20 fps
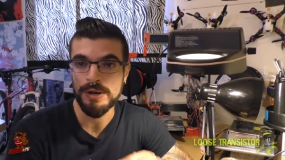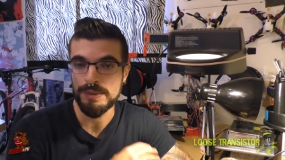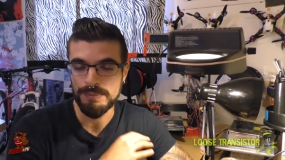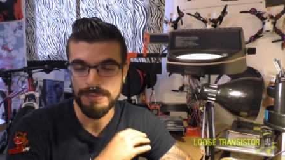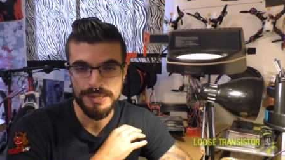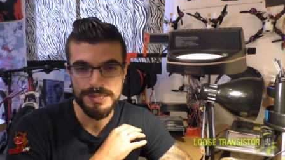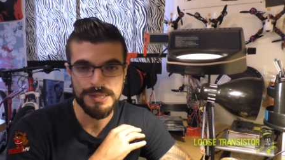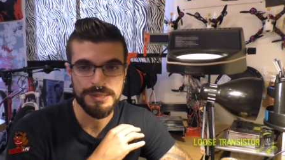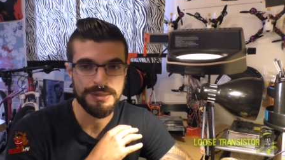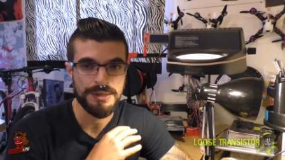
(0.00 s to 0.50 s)
It
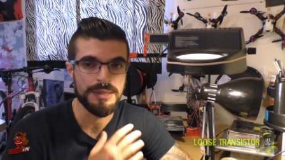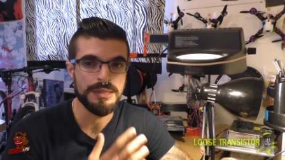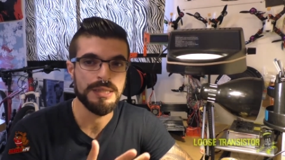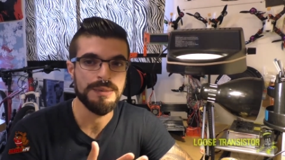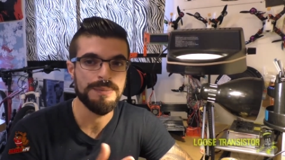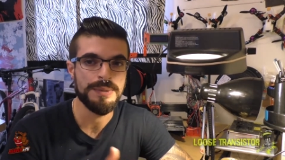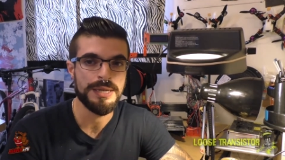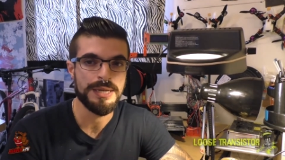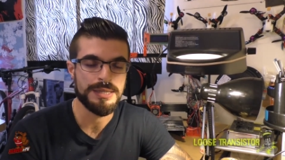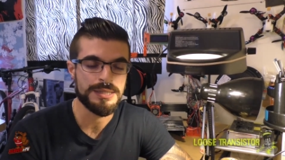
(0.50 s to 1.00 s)
basically
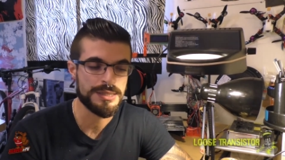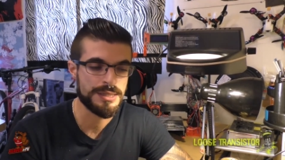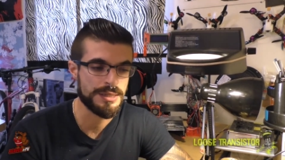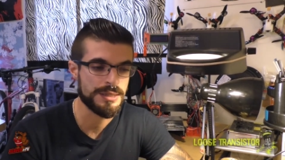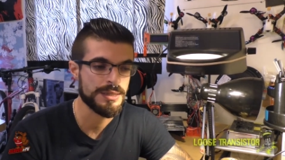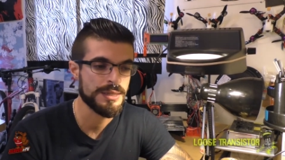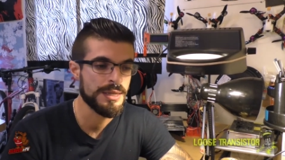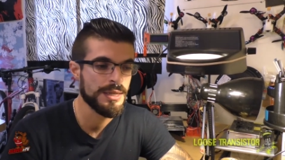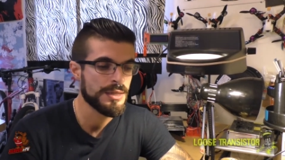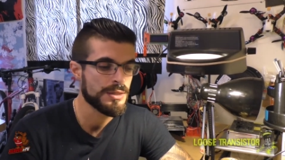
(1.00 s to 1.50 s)
eliminates it.
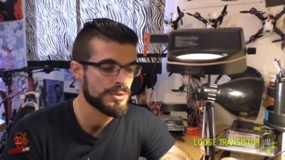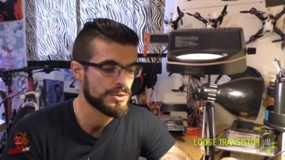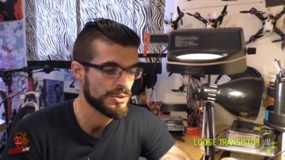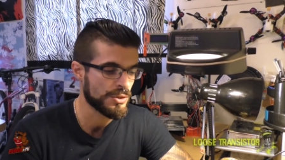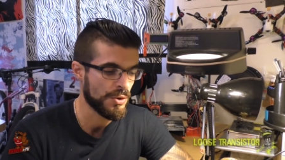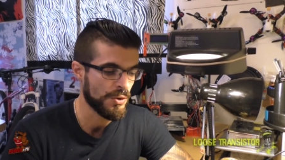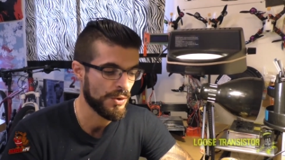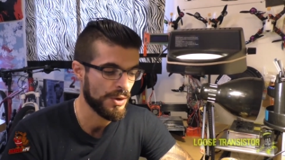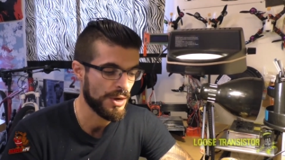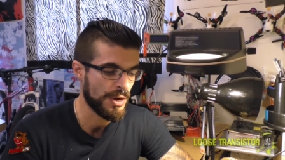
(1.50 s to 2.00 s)

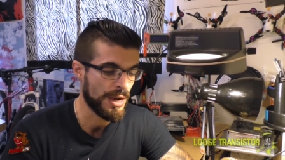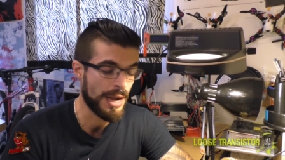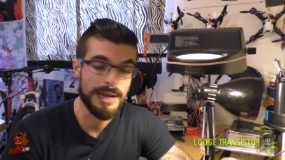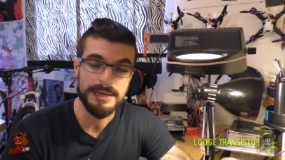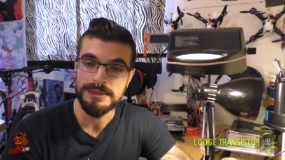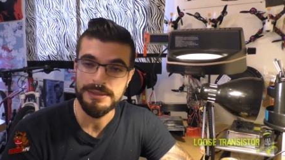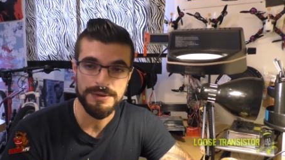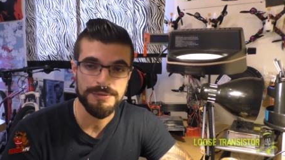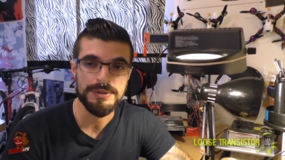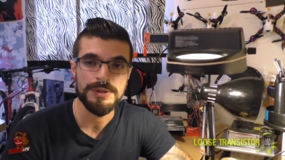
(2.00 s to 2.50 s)
So I
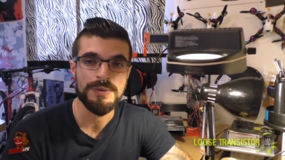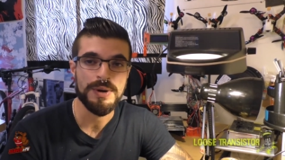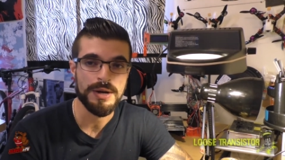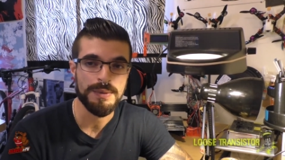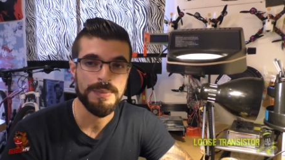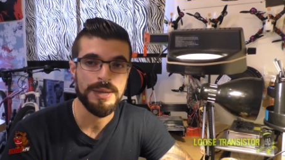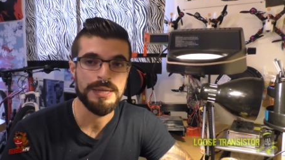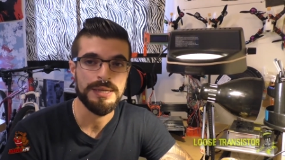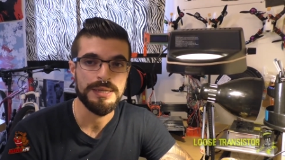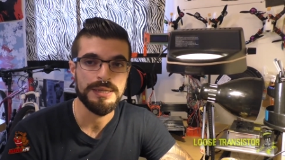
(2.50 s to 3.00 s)
definitely
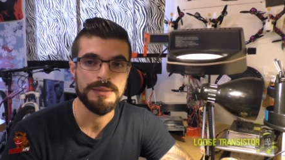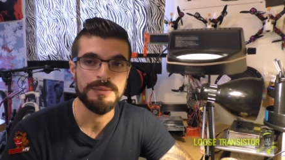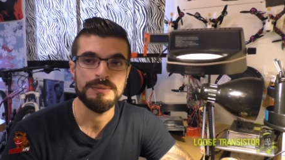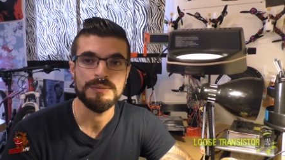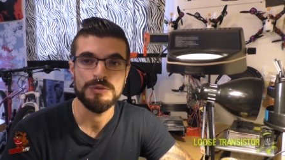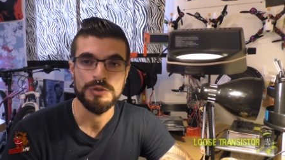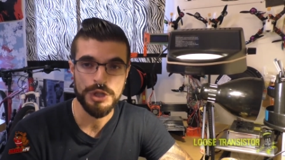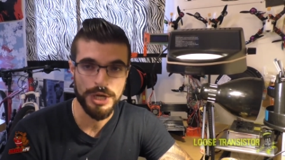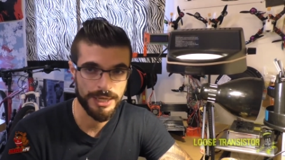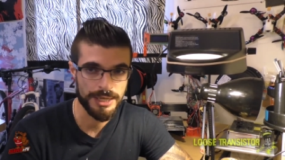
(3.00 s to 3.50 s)
recommend it.
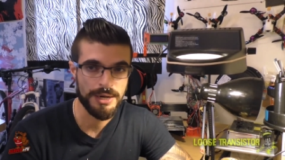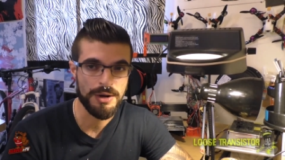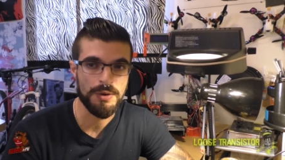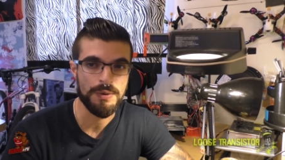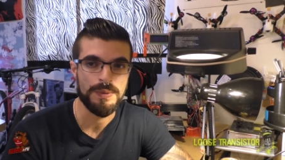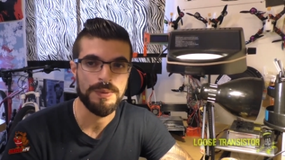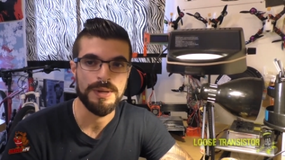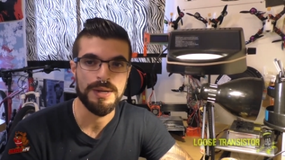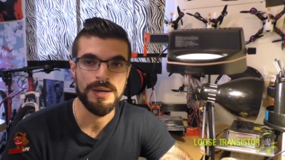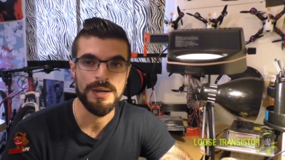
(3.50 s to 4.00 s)
Check it
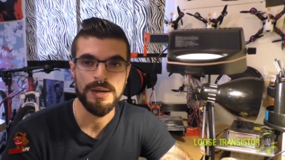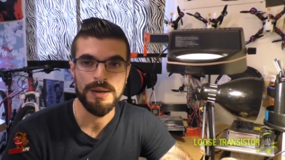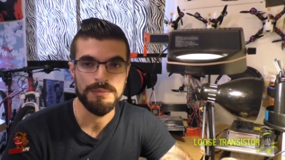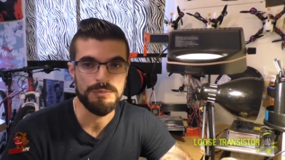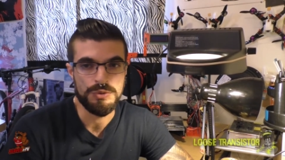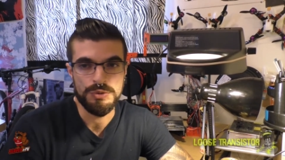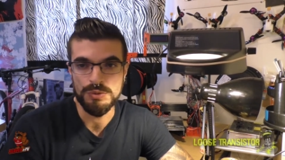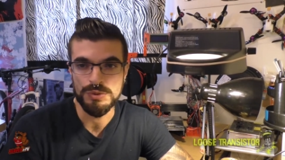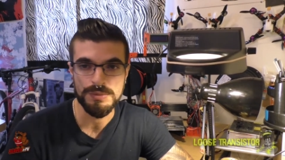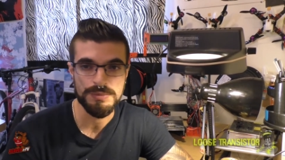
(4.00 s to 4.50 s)
out.
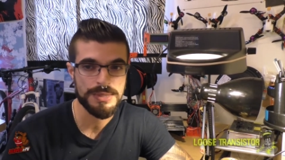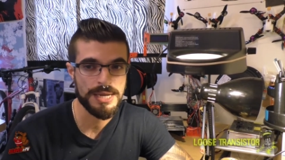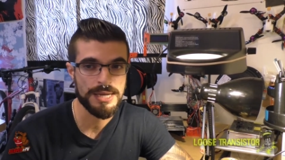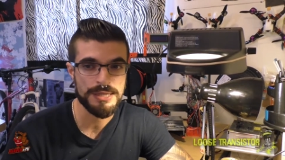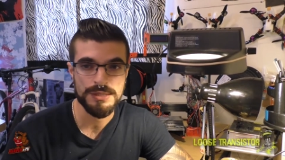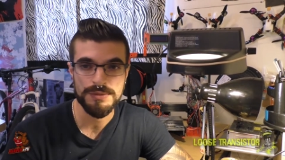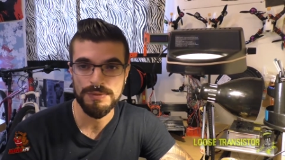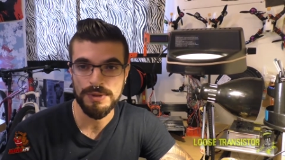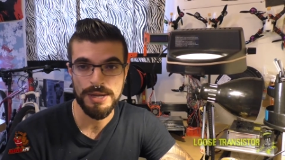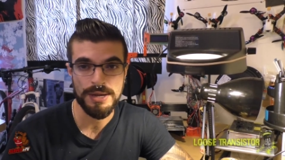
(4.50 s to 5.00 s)
Do some
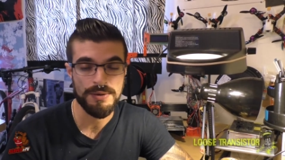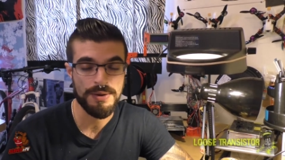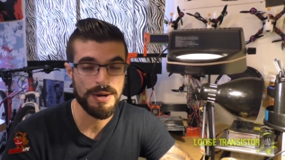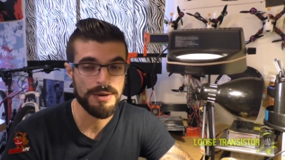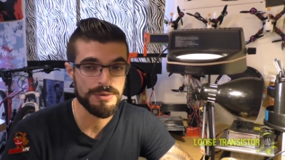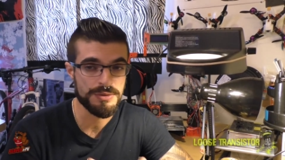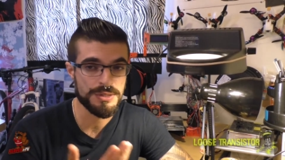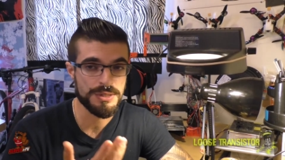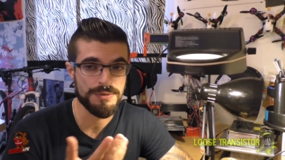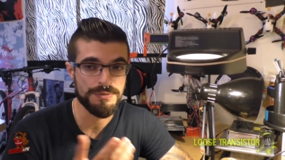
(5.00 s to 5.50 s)
tests, fly it
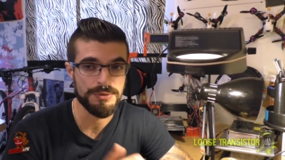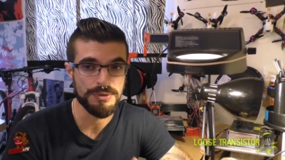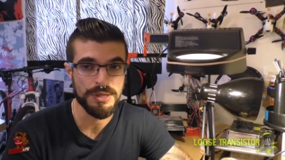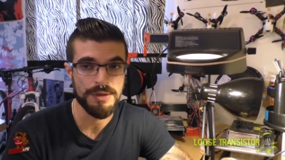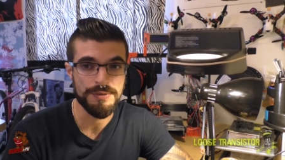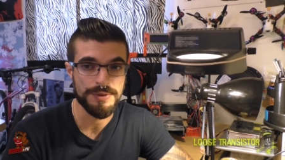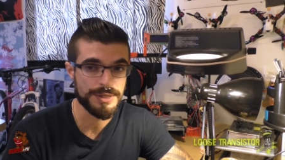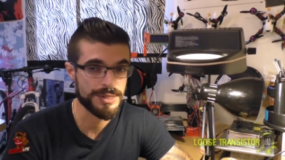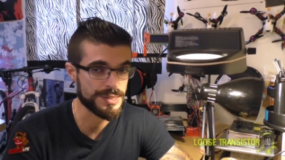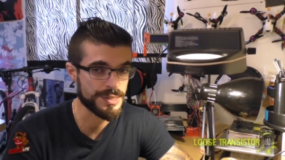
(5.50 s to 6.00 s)
around, and see if you
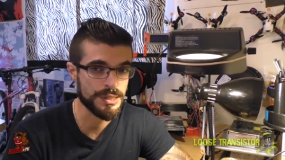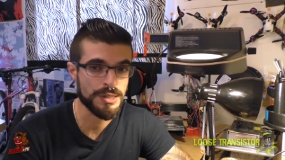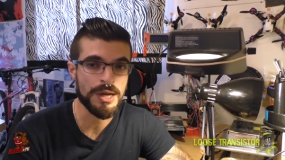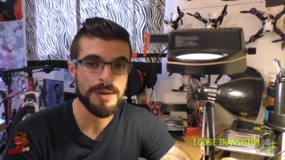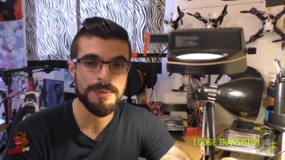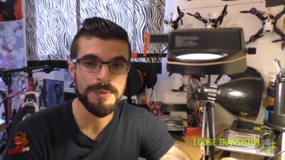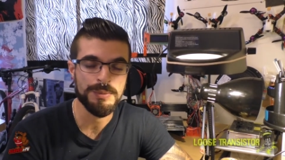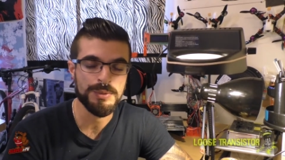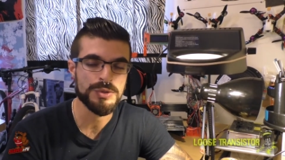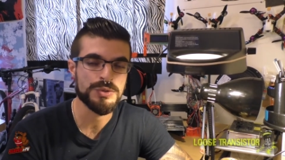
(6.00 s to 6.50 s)
love it, because a lot
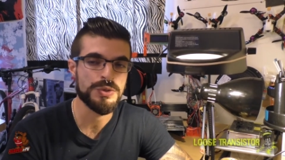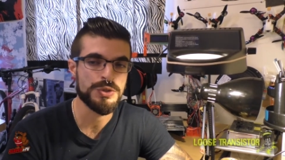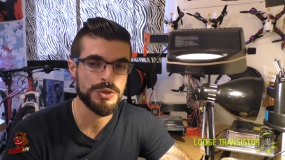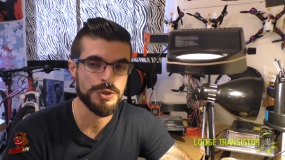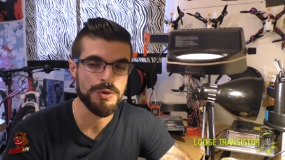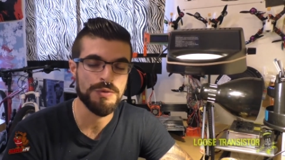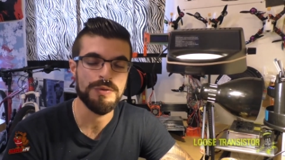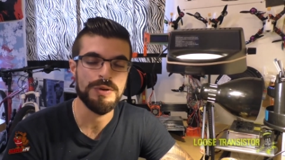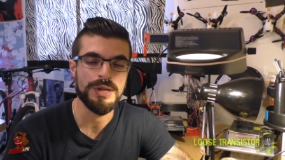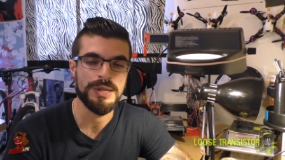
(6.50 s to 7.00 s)
of people are
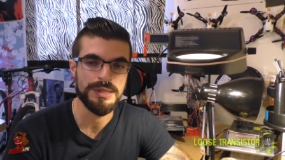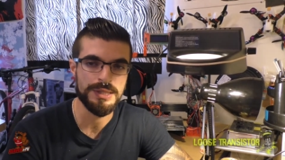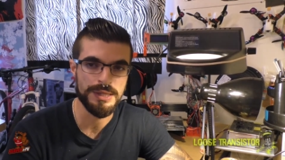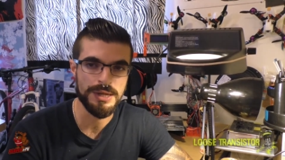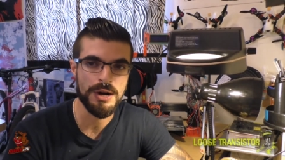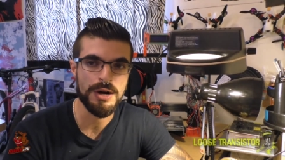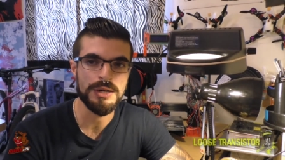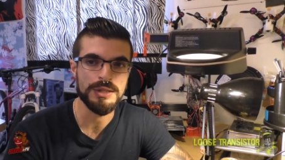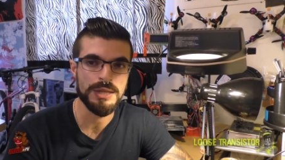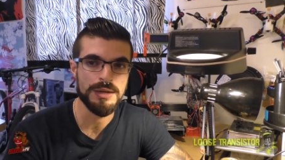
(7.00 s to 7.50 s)
switching over and
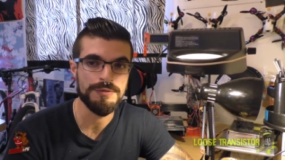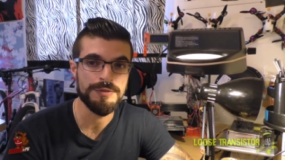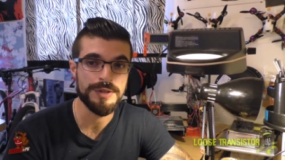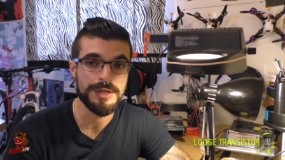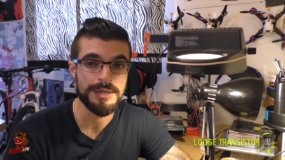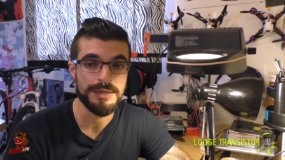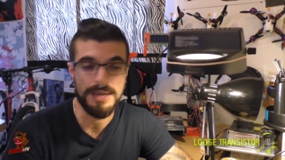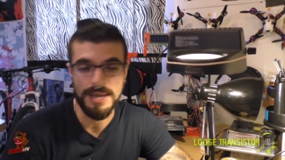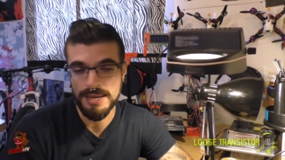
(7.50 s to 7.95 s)
they are loving it.